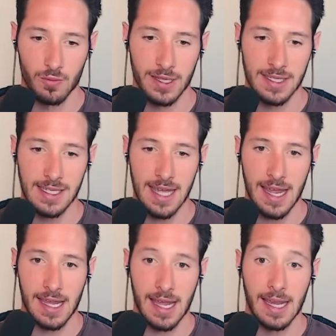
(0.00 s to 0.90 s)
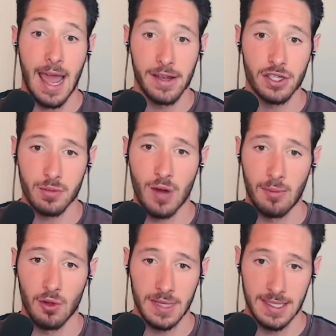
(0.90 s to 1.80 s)
This is an engine
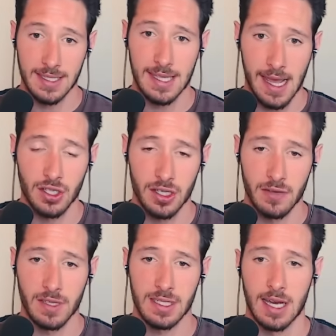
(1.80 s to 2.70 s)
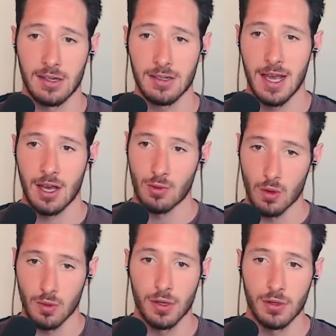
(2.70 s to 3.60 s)
problem. This is the engine of the cell where
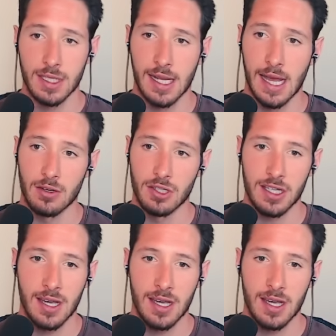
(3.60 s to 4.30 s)
we're producing energy.